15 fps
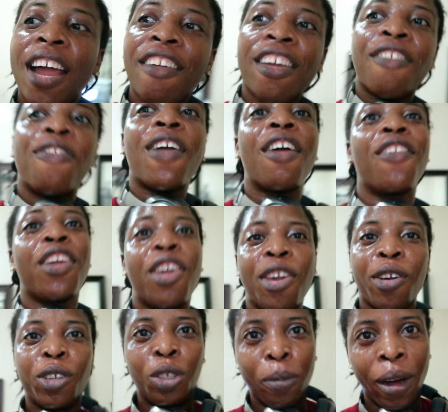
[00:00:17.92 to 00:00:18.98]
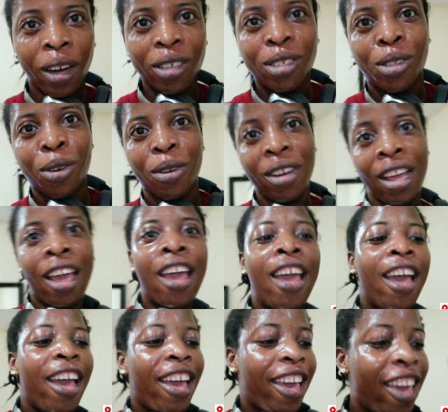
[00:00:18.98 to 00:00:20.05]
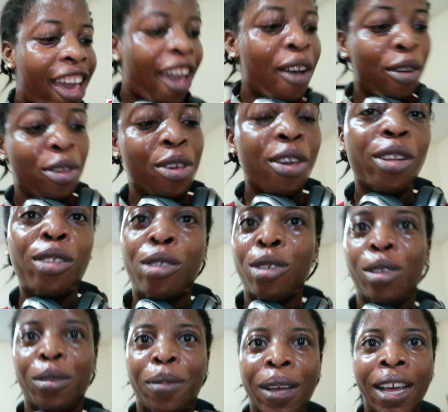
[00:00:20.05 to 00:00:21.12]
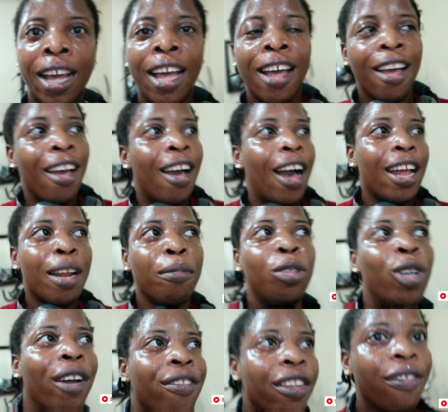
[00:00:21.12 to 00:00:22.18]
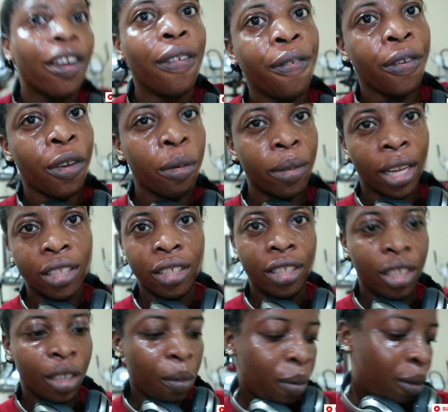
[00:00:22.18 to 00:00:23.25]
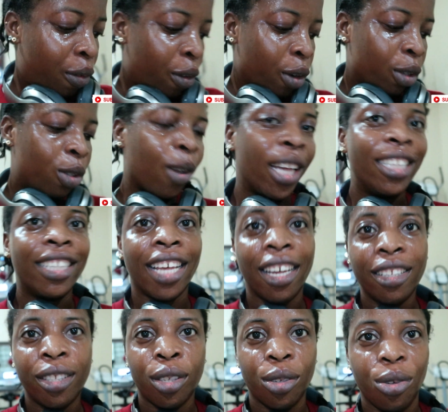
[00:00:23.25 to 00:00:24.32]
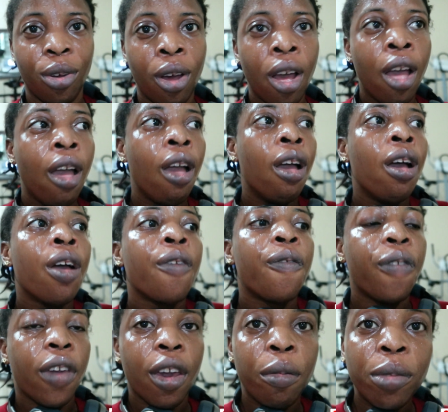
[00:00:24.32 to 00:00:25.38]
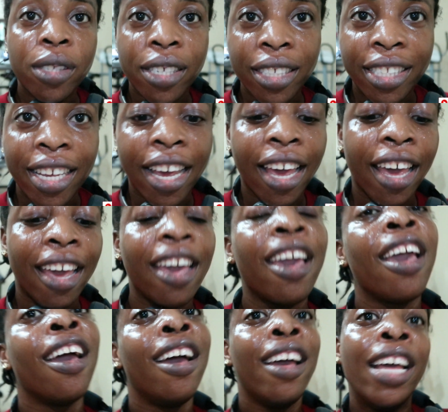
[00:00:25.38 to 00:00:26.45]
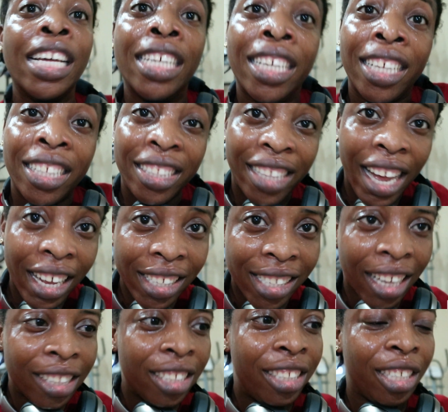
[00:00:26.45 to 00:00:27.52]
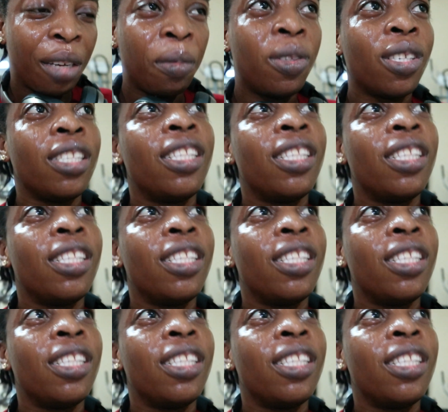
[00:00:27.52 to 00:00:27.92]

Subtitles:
very huge milestone here on YouTube, and I'm sure I've never filmed at the gym before, so I decided to film today, dance at the gym